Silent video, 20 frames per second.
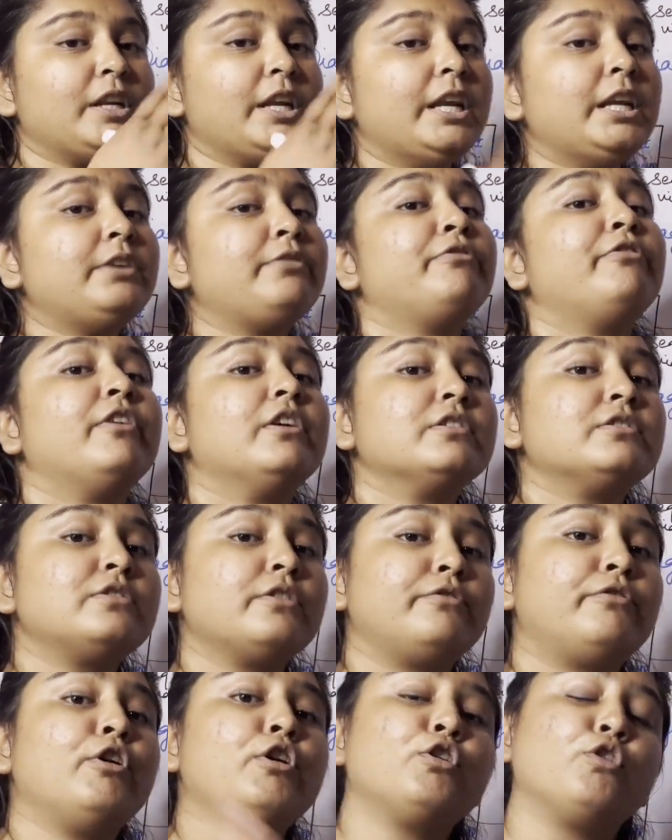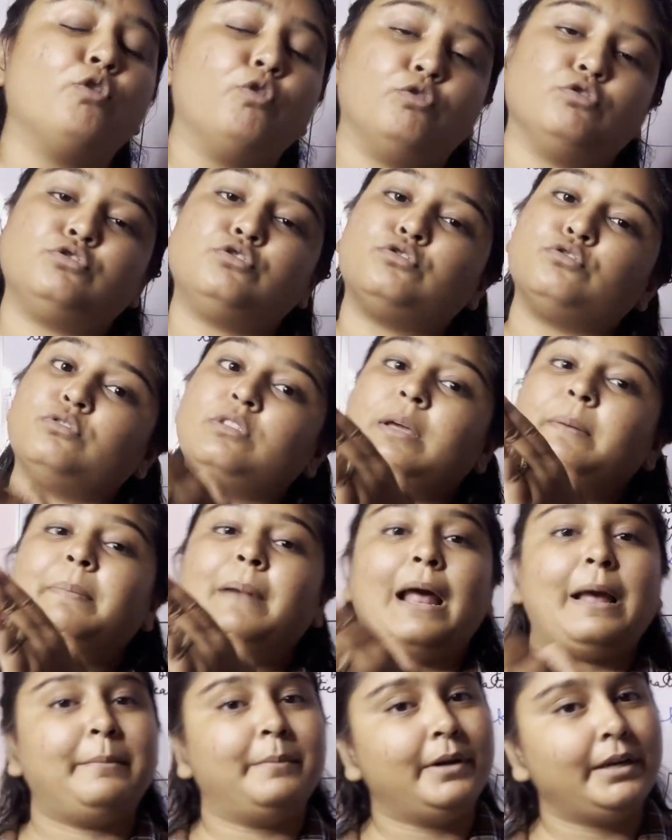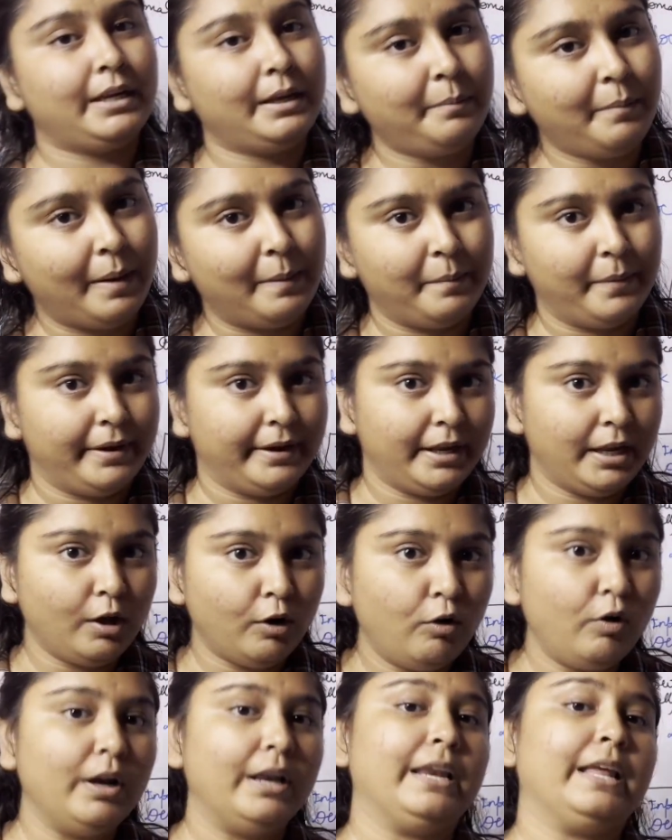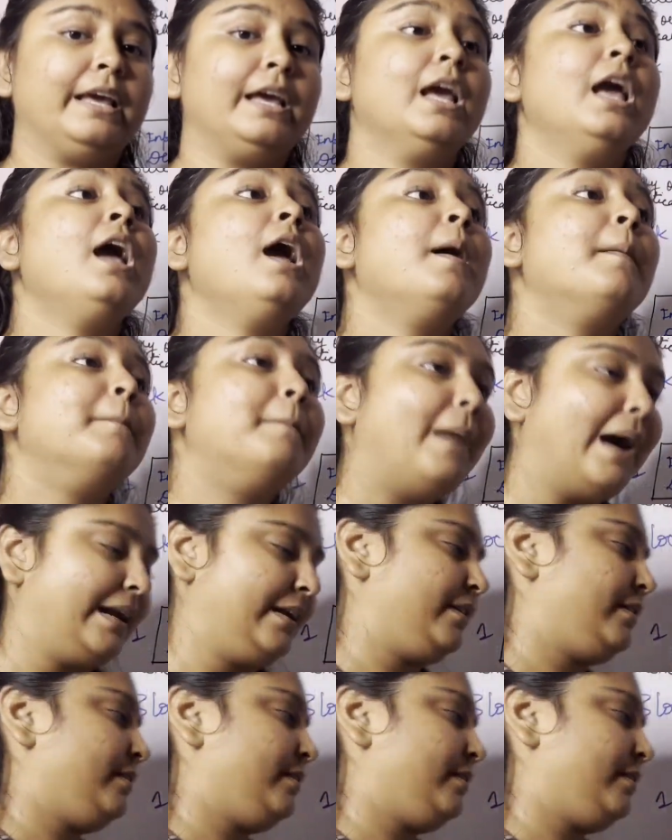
it first of all goes to the primary memory only. But